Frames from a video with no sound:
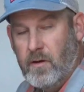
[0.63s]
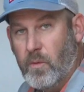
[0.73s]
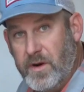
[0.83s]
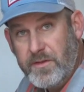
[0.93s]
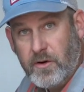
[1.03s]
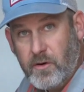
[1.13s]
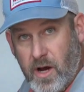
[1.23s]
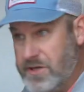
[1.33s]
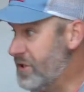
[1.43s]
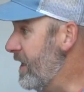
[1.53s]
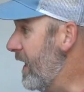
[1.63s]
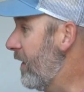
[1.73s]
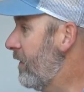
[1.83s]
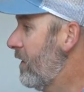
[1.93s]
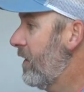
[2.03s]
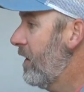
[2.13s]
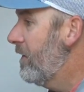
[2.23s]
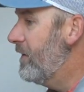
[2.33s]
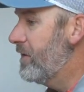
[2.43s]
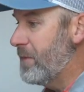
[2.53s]
We're in the garage now.
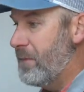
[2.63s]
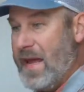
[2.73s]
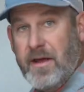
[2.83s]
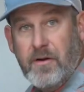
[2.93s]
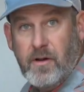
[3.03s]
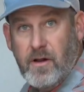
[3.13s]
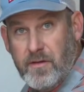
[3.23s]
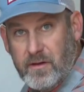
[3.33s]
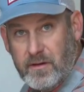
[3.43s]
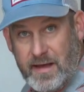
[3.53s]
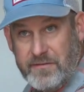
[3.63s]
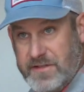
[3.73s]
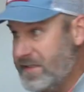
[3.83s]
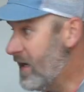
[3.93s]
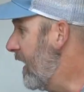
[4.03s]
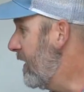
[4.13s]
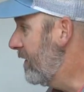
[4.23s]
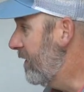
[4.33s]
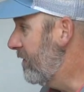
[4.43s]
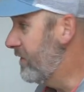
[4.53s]
There's a panel on the left side
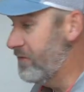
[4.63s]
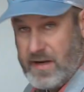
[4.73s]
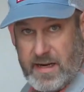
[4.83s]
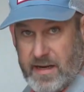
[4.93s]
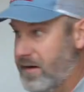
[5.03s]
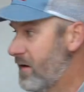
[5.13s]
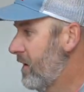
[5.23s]
of the van.